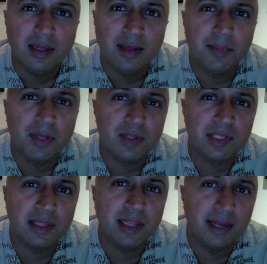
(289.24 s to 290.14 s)
Because
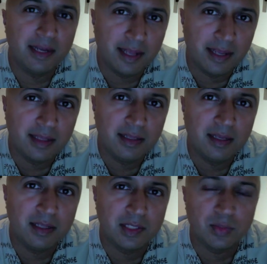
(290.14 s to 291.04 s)
at the end of the day,
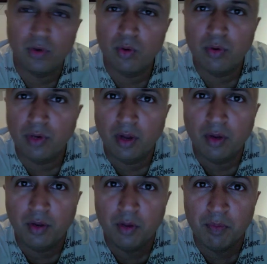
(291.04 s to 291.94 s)
because we're all
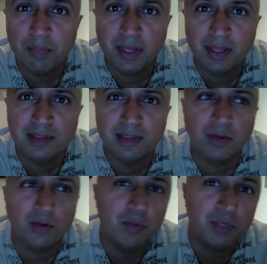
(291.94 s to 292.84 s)
human beings,
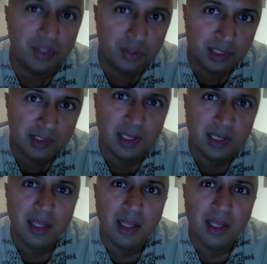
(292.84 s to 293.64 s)
they're not human doings,